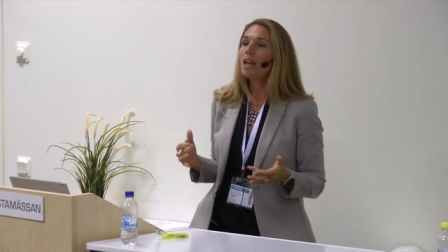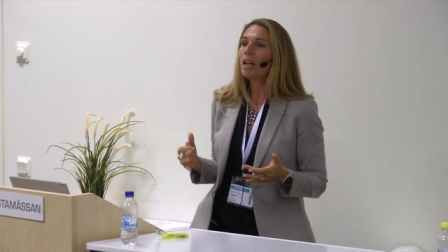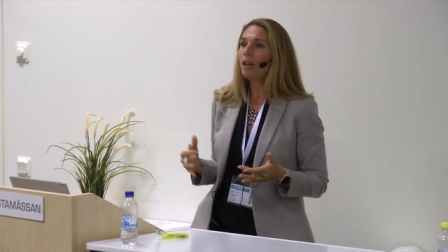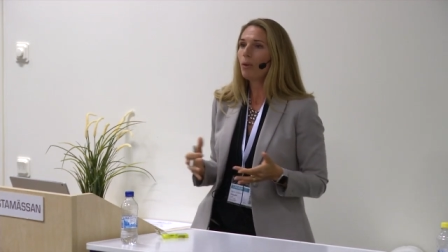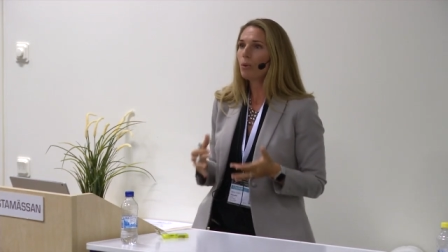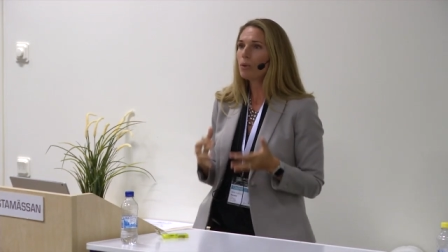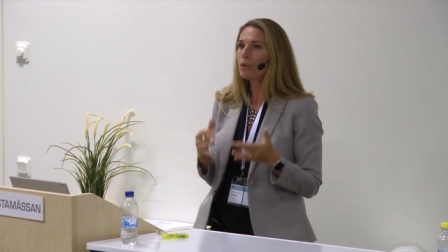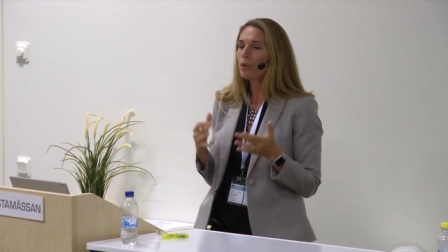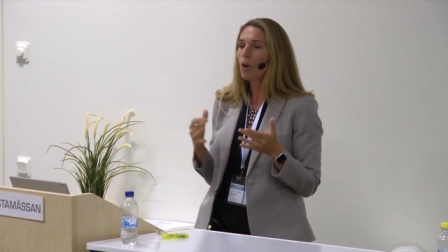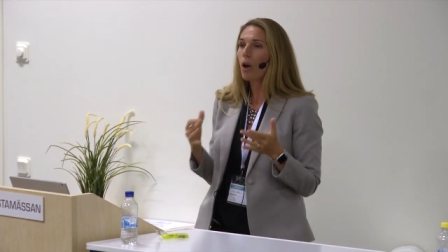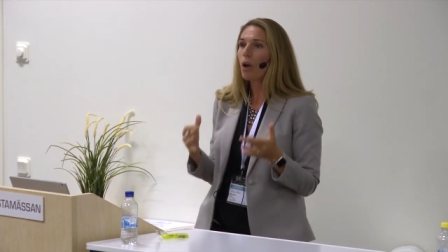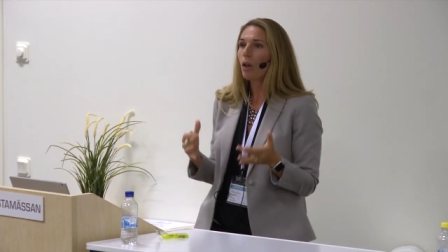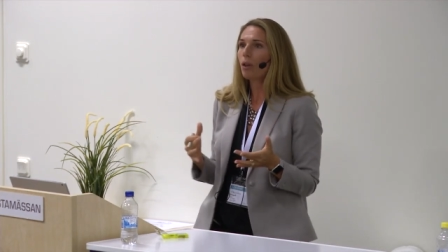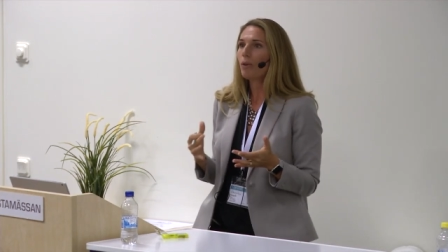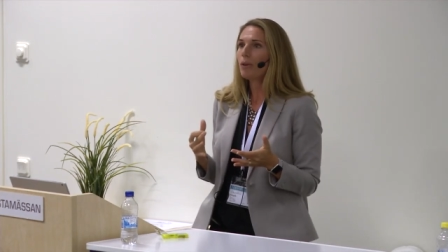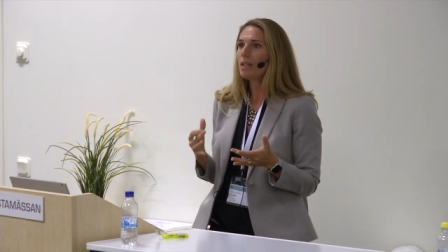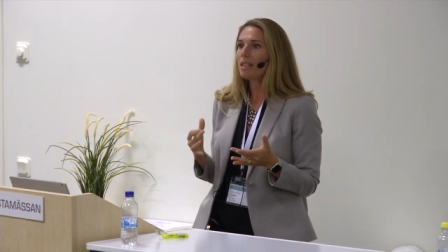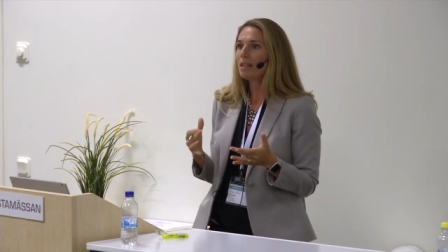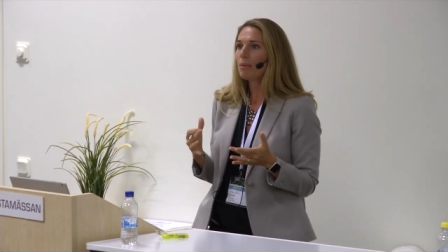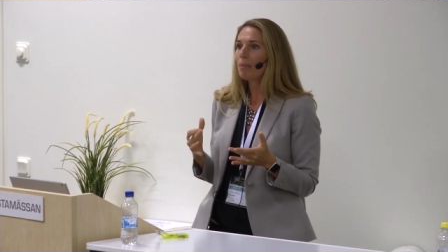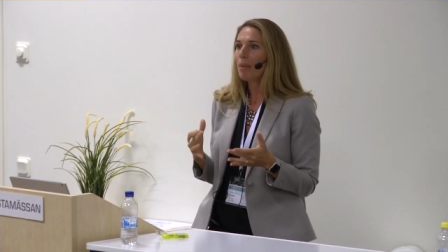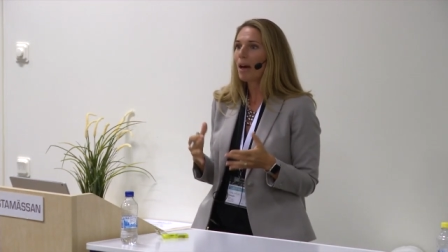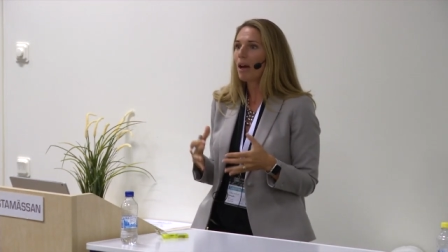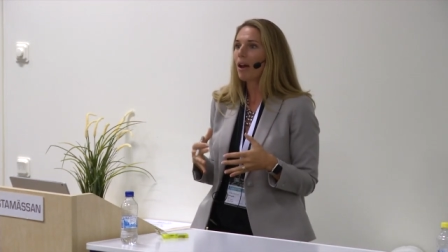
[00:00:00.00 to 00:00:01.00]
It was
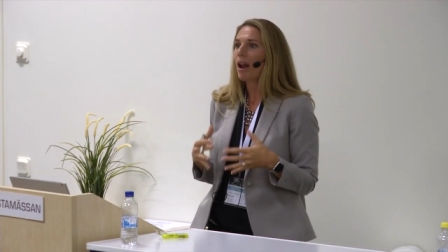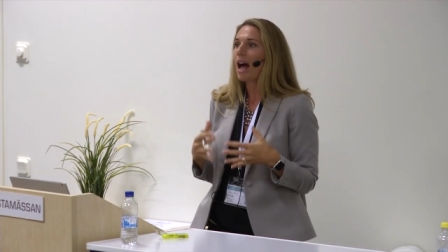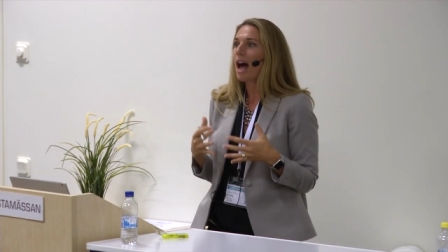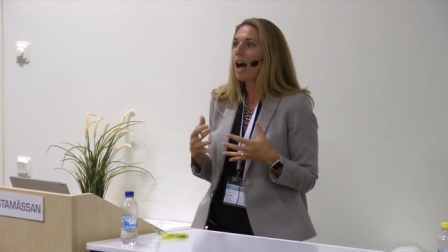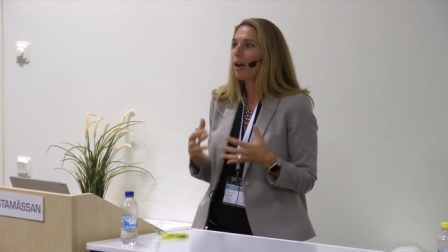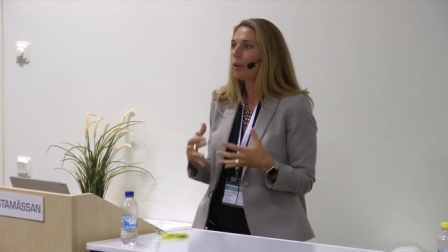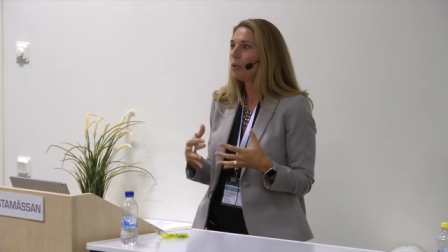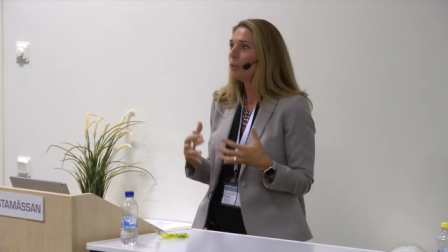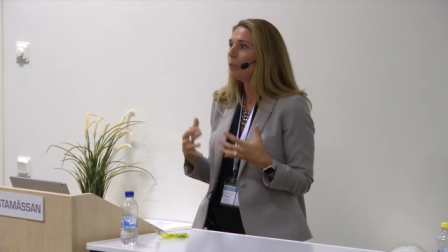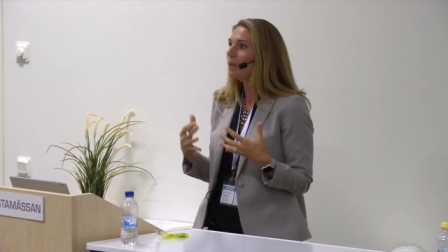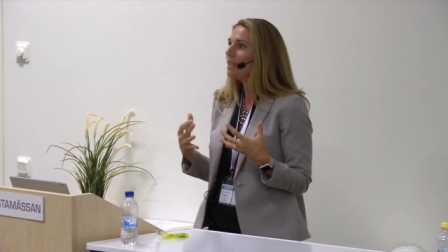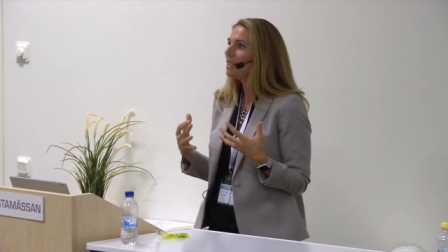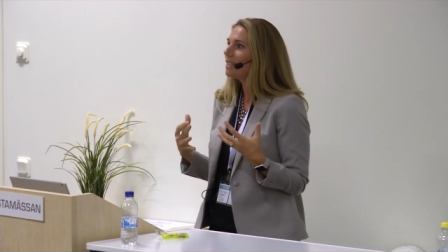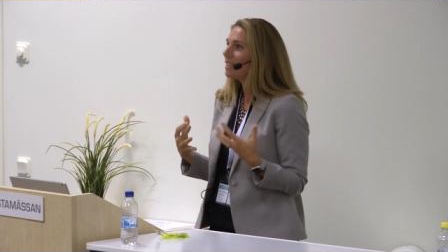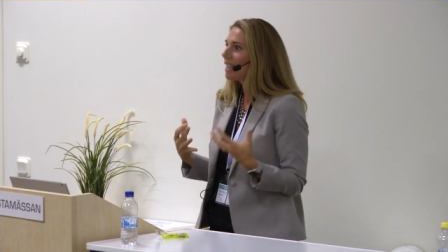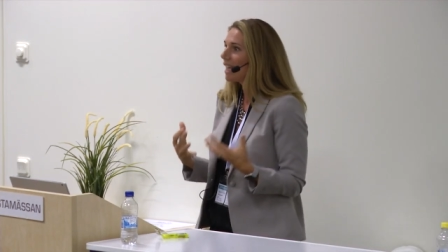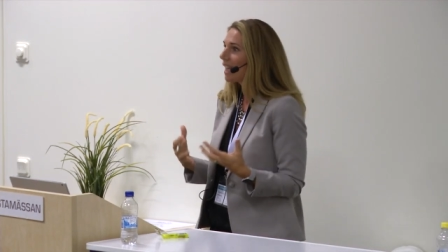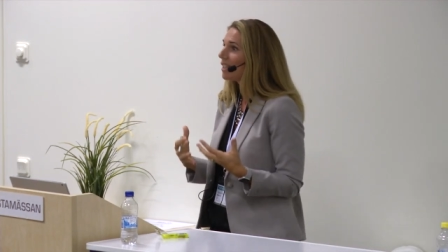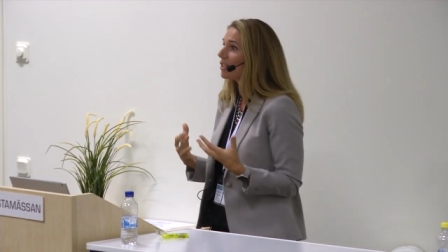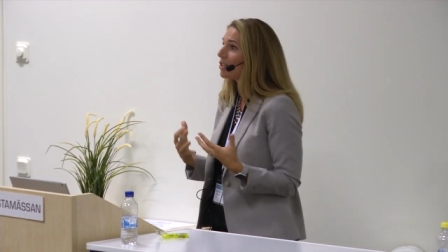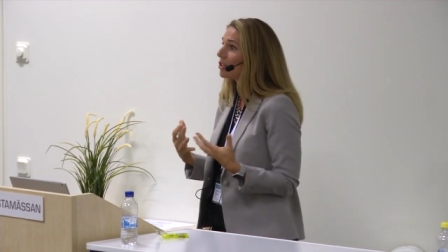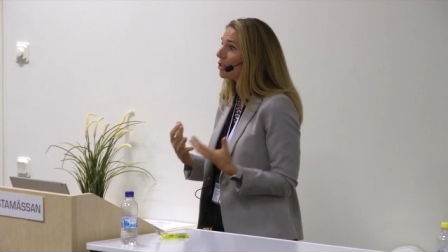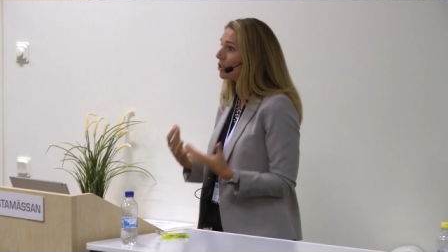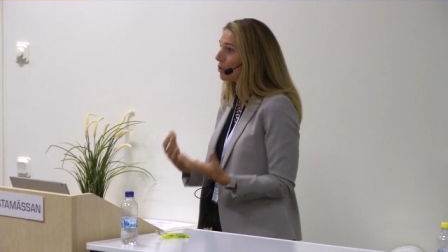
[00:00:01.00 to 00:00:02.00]
always about how do we
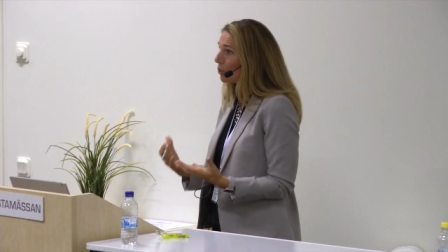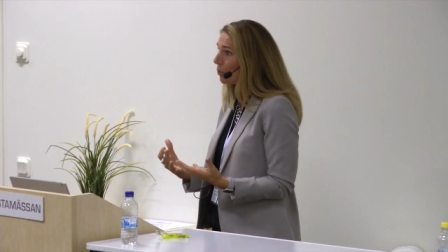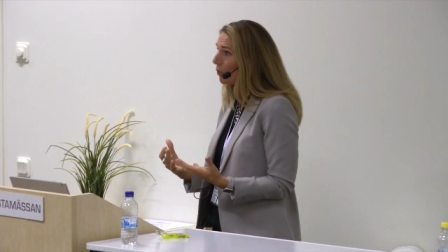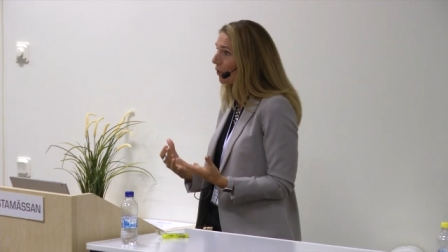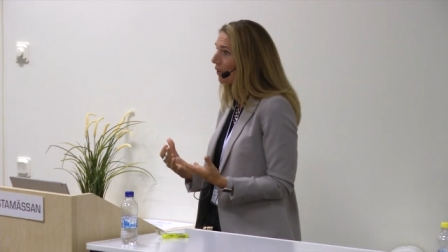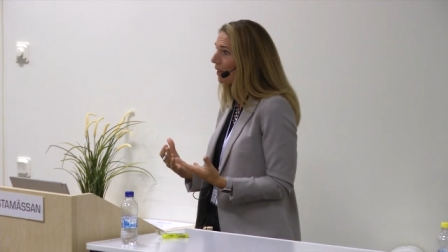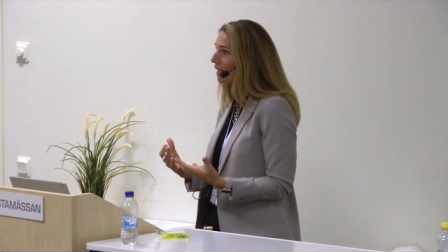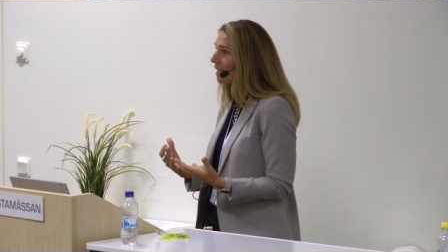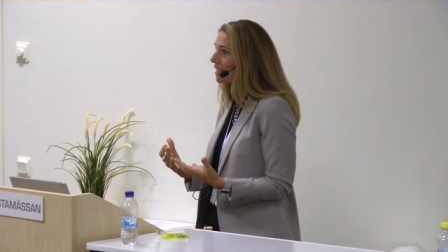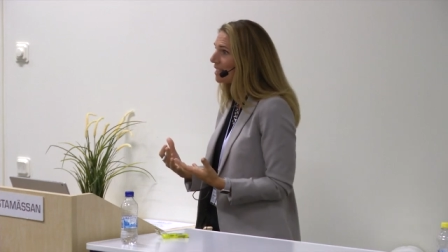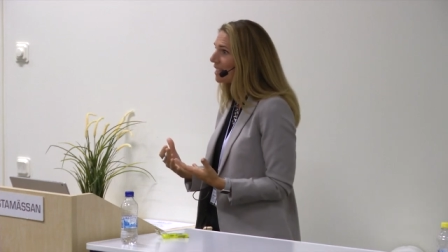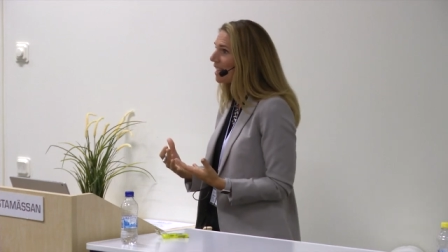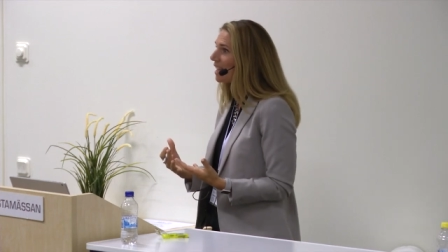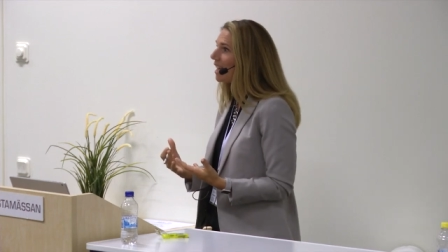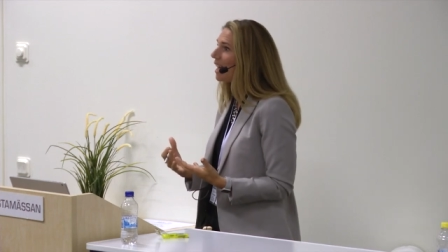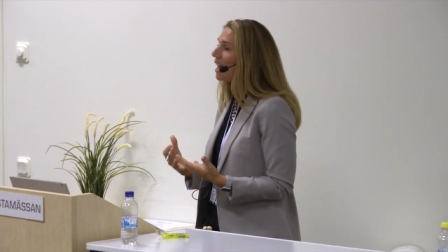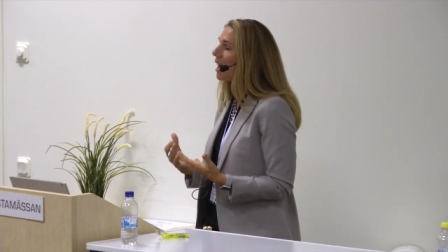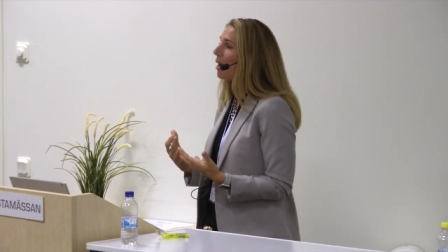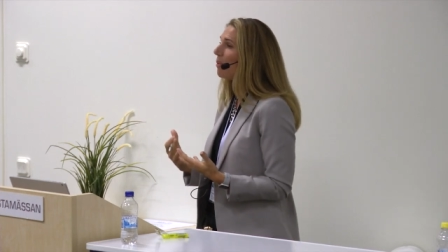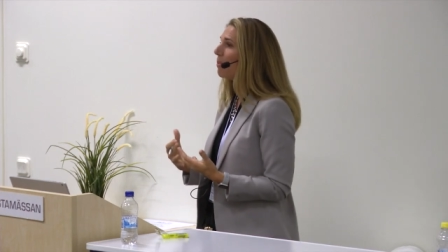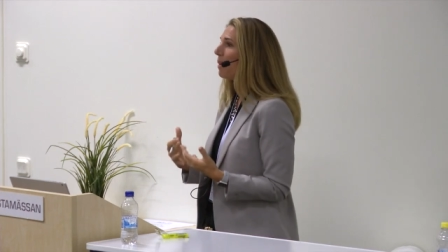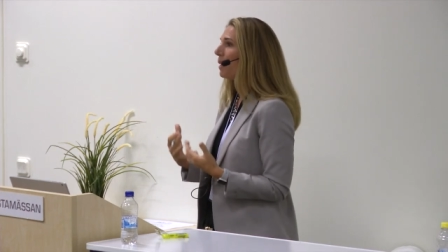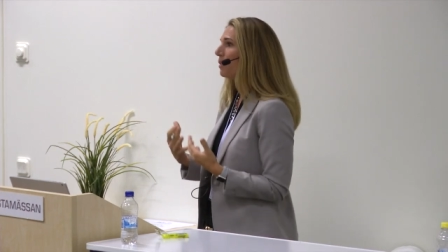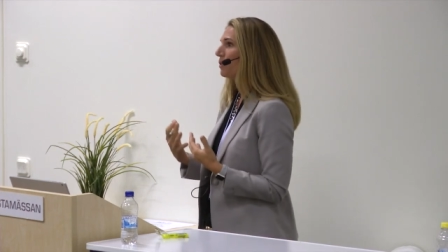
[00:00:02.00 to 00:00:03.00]
tell stories
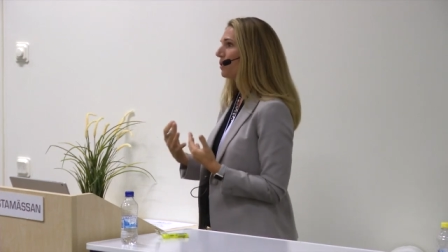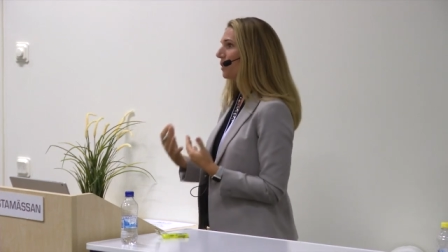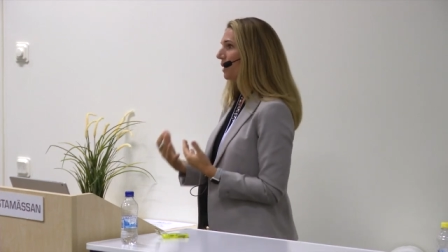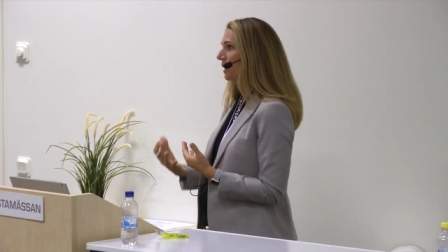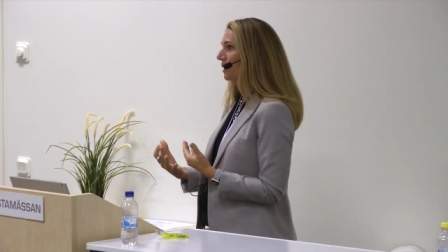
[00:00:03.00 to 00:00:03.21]
about